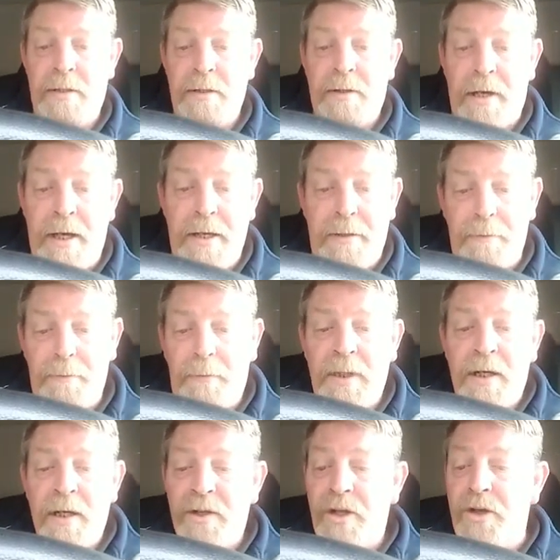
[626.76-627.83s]
Right?
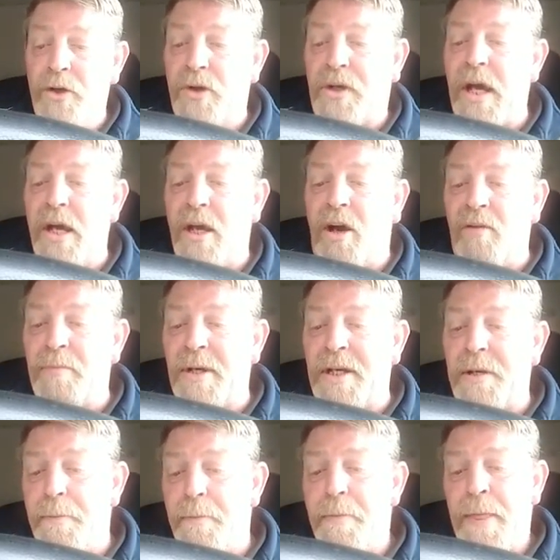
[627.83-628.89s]
The UK government
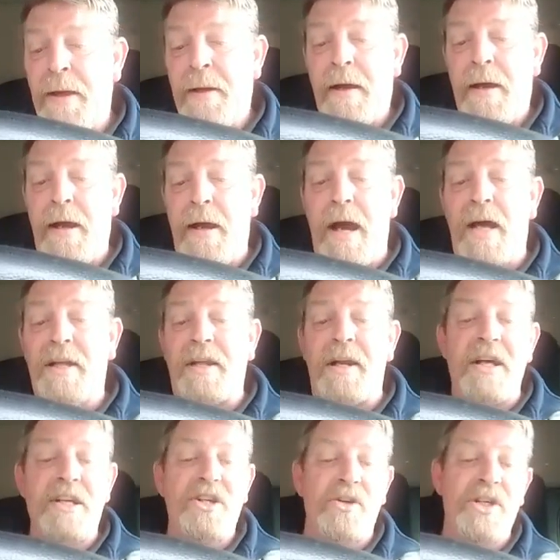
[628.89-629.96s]
had
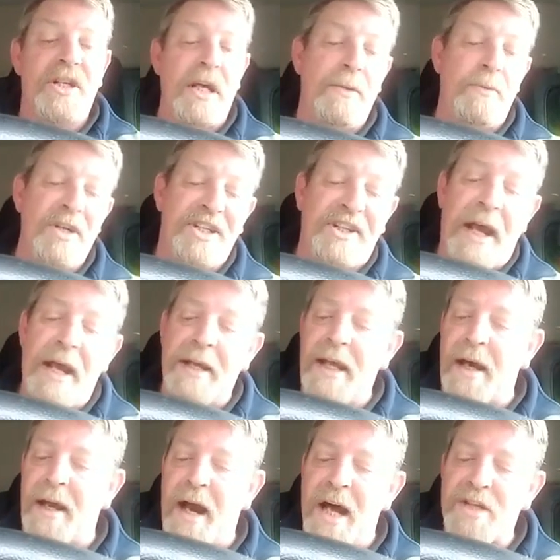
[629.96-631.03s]
initially said it would stay in
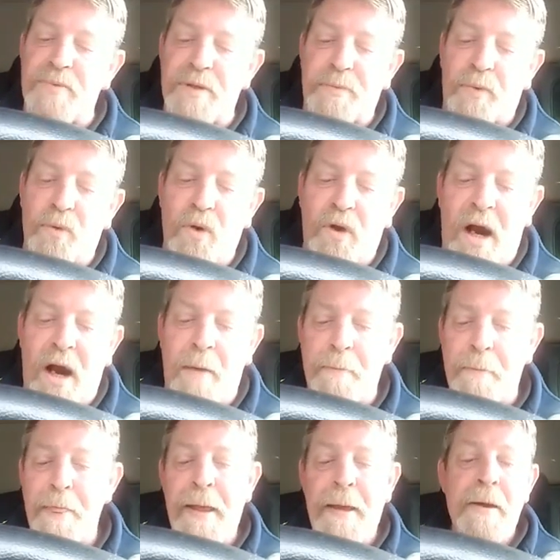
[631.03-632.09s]
the Erasmus programme,
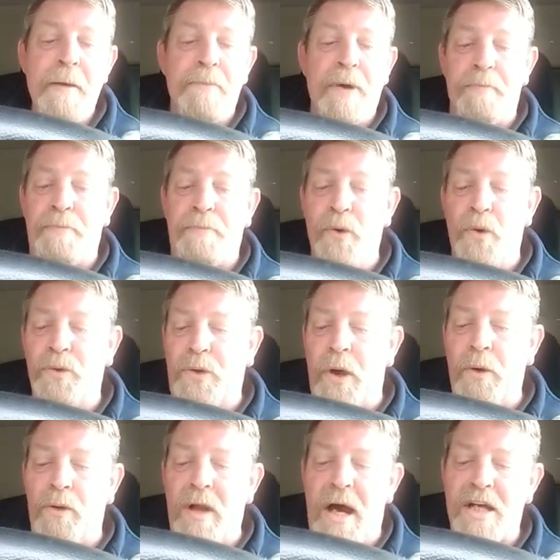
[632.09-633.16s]
but pulled
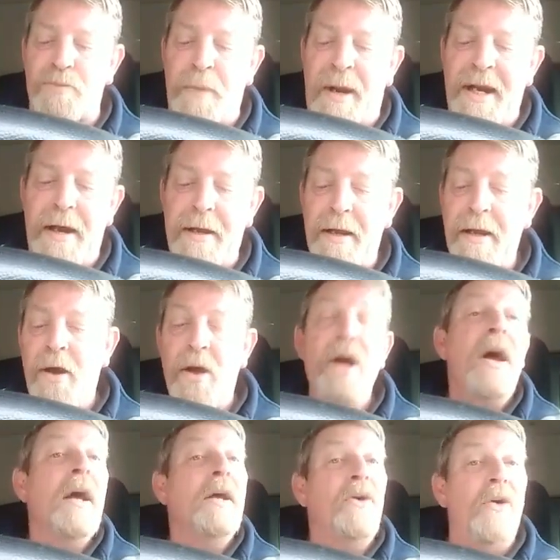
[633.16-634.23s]
out last minute,
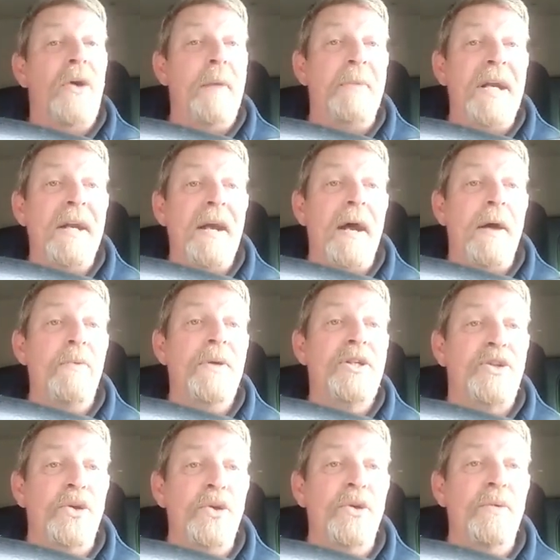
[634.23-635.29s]
claiming it was
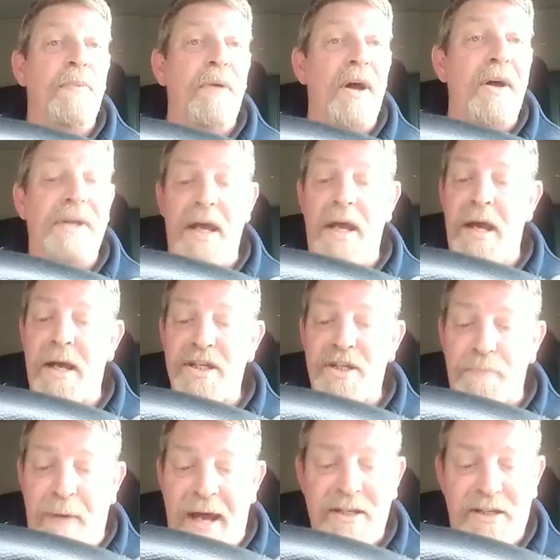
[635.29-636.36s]
too bloody
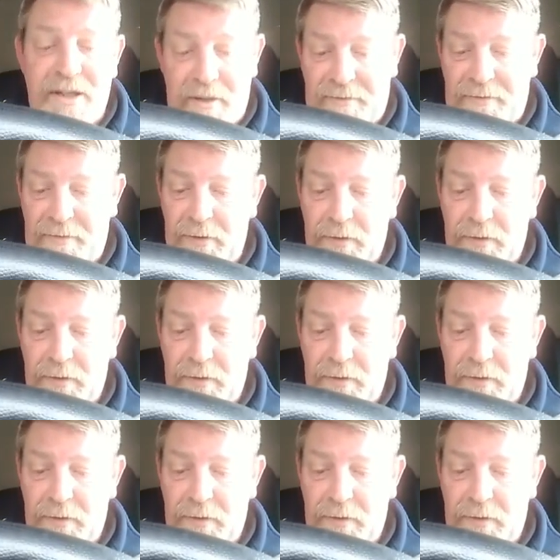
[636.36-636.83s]
expensive.